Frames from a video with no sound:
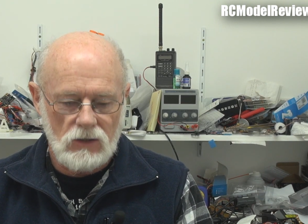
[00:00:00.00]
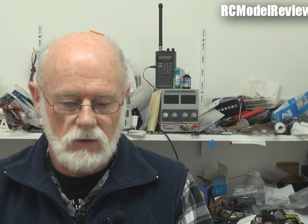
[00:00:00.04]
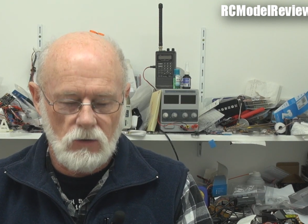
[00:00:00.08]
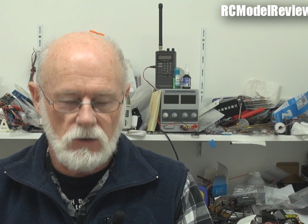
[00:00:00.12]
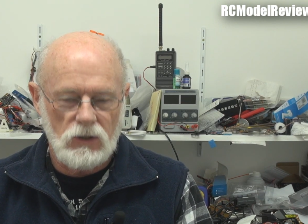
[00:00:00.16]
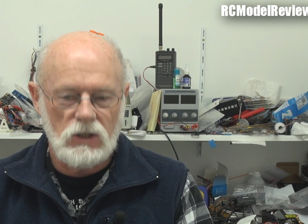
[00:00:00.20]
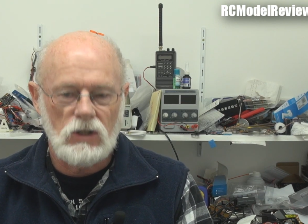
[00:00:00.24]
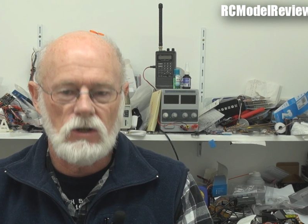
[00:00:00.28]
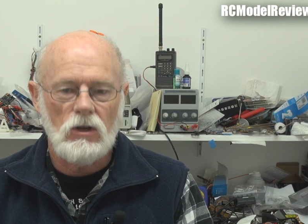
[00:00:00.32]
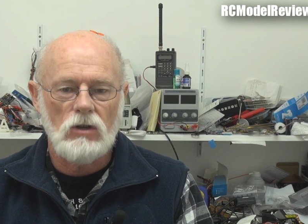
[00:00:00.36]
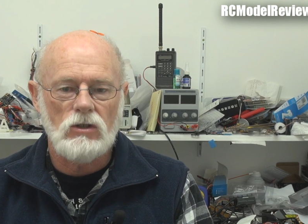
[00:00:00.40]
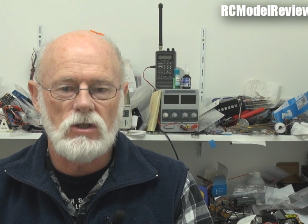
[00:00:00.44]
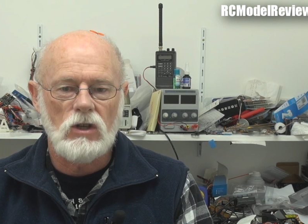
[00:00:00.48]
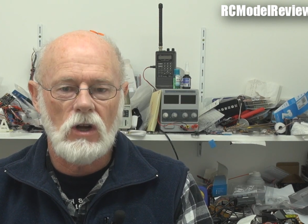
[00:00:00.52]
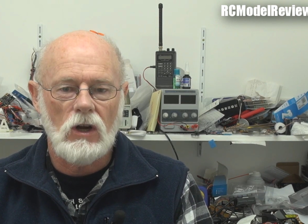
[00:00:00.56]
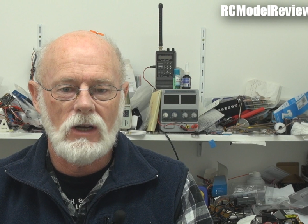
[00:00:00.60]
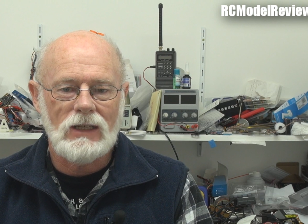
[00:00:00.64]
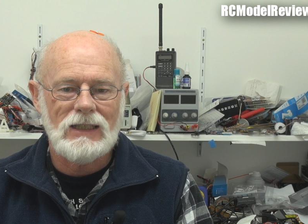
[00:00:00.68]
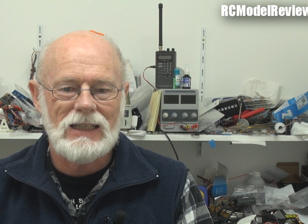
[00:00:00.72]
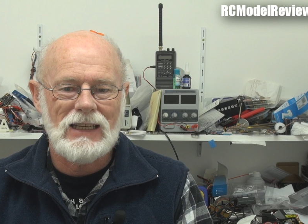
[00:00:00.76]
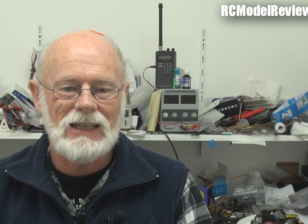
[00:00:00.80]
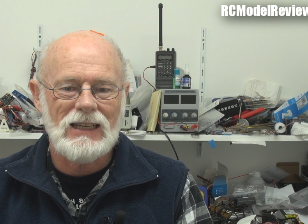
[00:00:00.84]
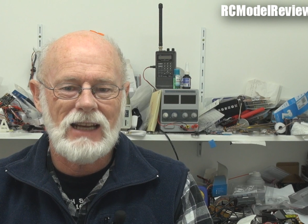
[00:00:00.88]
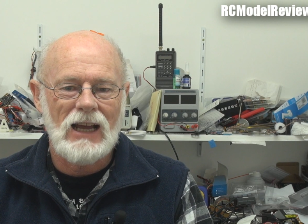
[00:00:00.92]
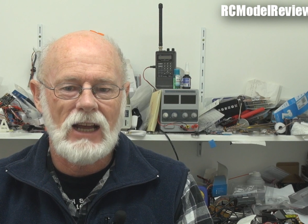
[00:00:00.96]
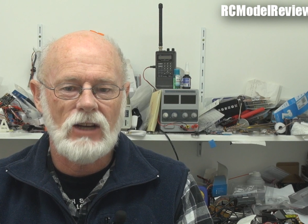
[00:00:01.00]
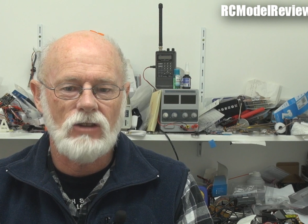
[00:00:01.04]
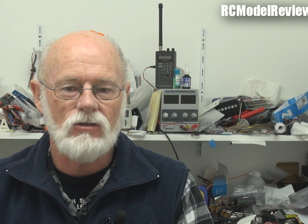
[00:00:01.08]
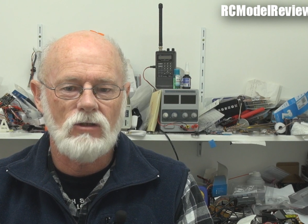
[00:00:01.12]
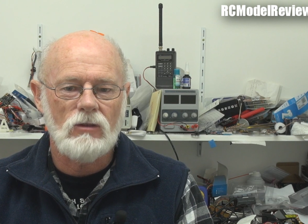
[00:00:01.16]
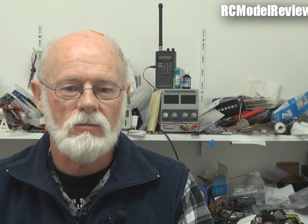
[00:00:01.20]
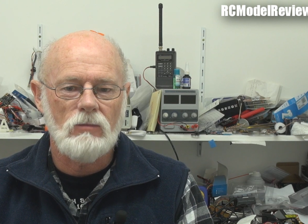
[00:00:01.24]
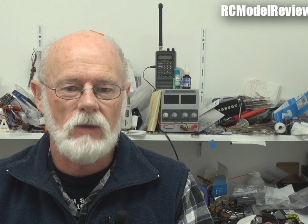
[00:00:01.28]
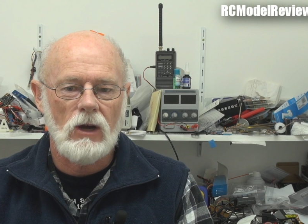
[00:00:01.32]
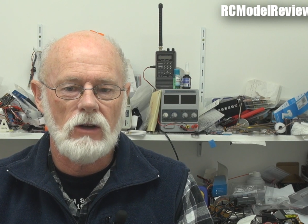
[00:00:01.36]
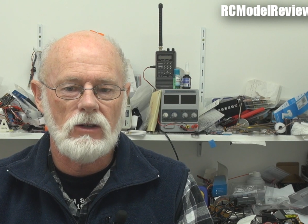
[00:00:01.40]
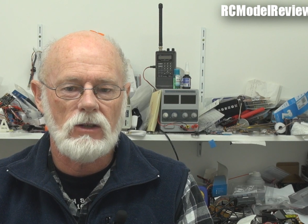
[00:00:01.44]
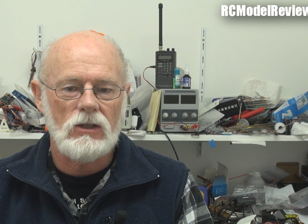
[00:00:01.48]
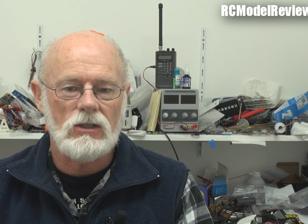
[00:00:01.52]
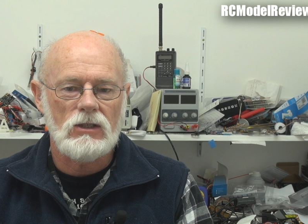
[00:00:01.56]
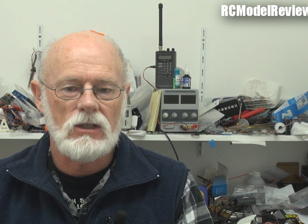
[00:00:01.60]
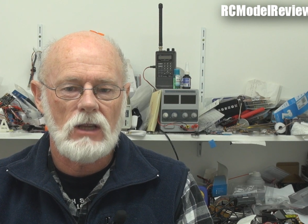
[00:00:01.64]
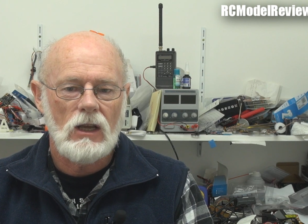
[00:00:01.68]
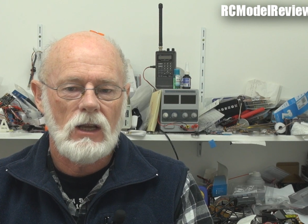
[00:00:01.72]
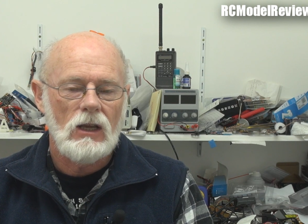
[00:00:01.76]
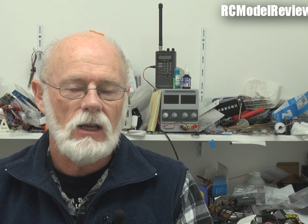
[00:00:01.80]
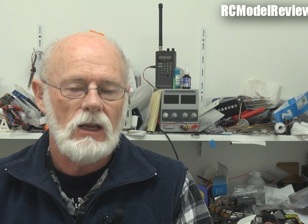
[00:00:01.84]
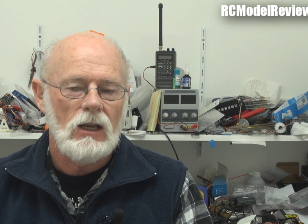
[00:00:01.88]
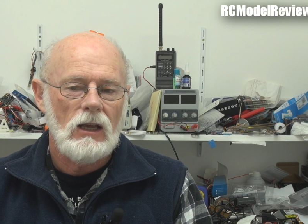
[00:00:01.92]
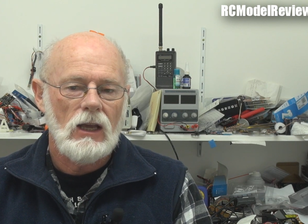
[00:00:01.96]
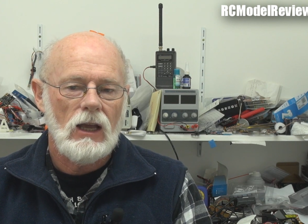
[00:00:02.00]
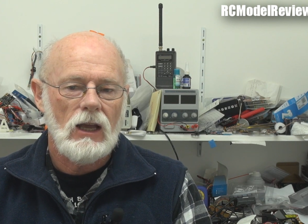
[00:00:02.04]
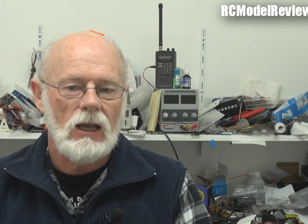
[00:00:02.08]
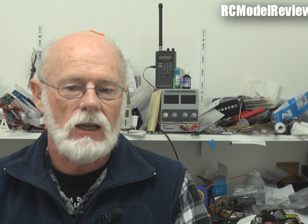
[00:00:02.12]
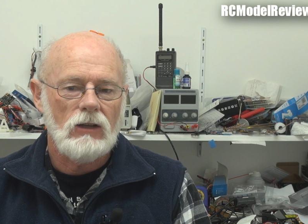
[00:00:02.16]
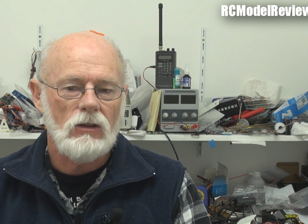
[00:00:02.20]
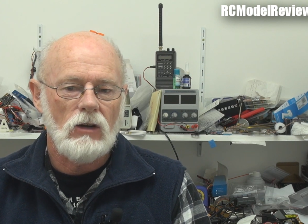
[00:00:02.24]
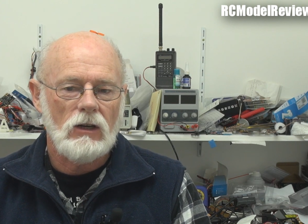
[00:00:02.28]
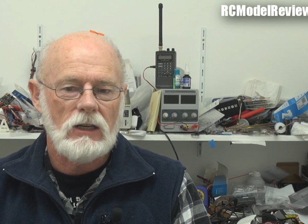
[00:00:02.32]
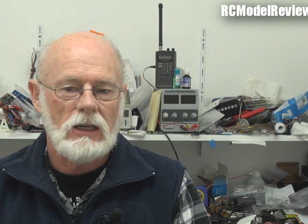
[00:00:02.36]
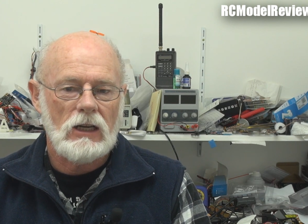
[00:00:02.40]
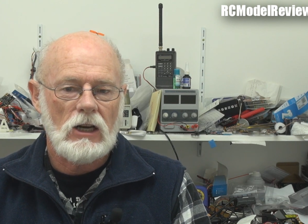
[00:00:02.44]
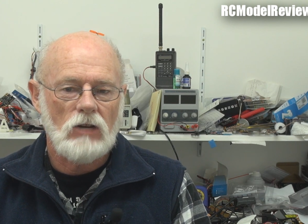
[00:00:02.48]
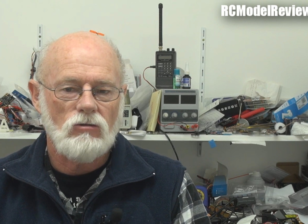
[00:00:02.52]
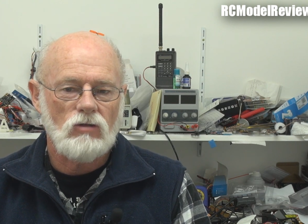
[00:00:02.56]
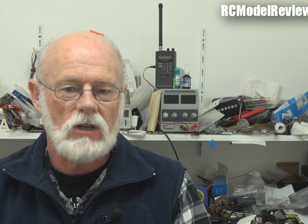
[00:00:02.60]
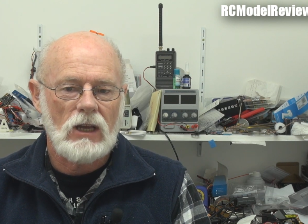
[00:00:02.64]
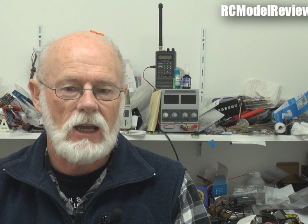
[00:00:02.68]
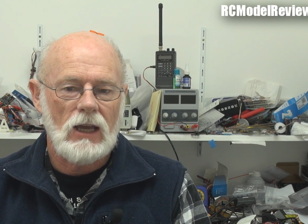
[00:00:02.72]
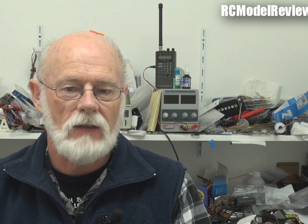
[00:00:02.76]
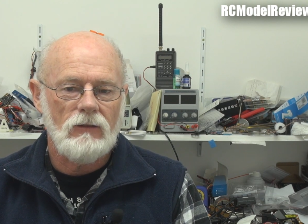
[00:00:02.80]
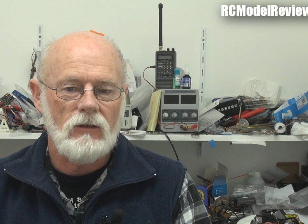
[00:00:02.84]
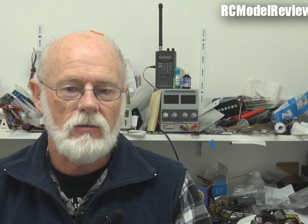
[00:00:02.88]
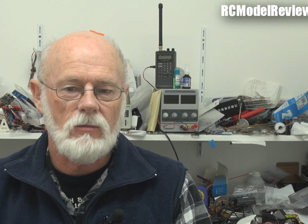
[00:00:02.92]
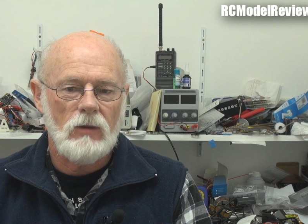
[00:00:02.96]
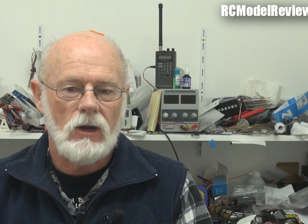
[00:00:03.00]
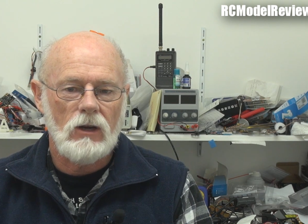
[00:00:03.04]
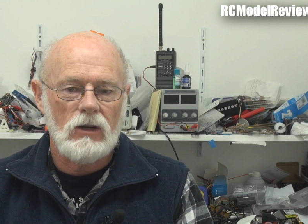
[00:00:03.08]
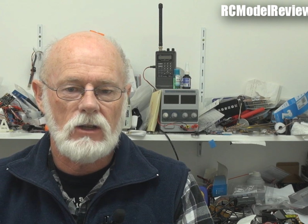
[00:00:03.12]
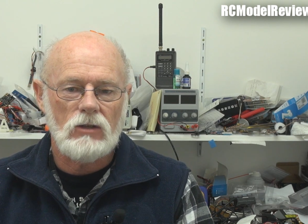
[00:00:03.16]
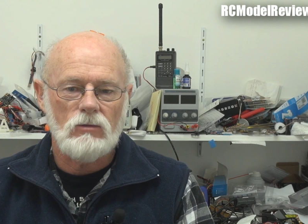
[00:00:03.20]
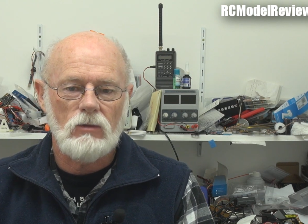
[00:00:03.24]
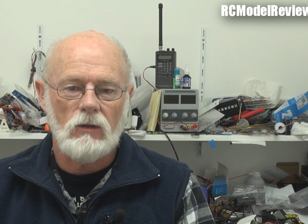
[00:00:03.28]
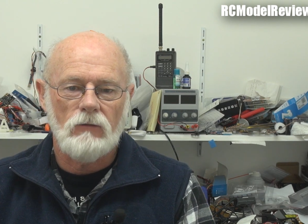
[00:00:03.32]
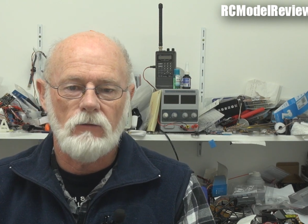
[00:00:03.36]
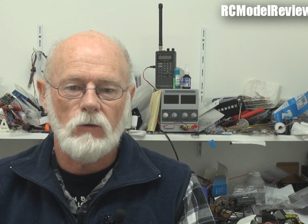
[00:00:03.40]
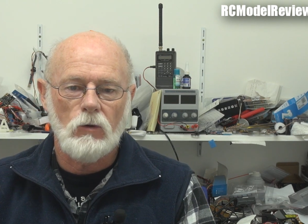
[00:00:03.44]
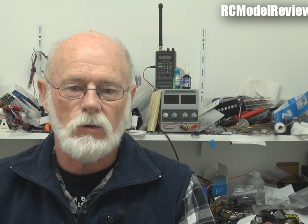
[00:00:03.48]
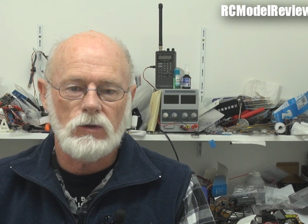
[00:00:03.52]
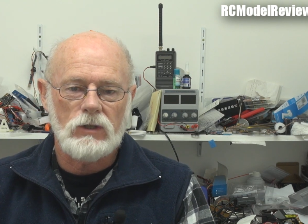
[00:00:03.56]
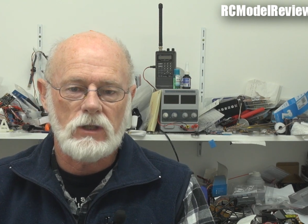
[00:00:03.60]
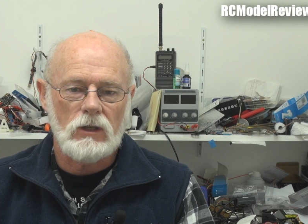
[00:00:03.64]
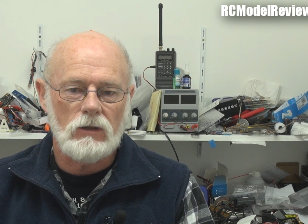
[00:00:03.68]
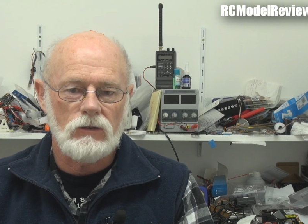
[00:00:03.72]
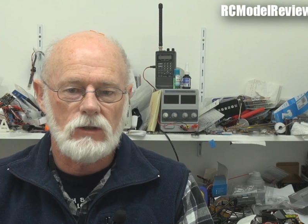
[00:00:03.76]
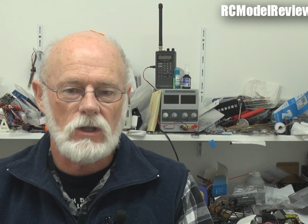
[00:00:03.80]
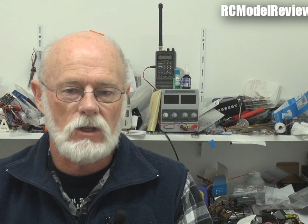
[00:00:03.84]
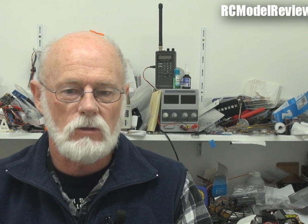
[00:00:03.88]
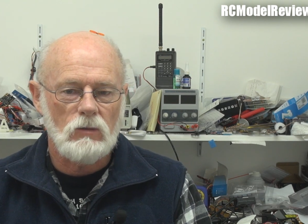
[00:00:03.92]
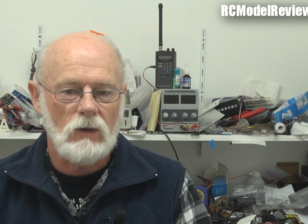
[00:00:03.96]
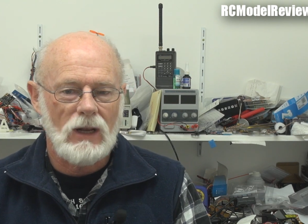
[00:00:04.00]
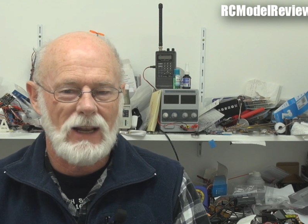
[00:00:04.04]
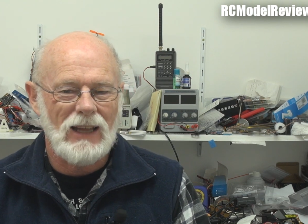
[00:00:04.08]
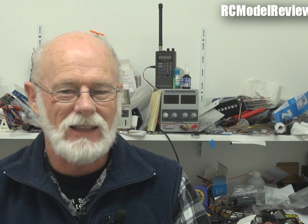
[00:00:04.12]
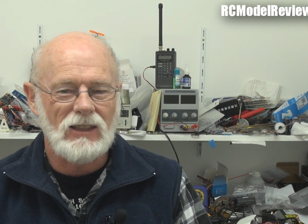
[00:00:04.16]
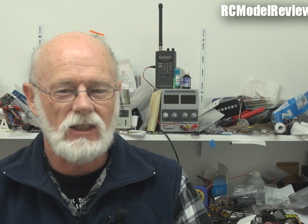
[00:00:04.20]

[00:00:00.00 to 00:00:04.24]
Of course, you can use 1900 motors, 1900 kV motors with 4 cells as well.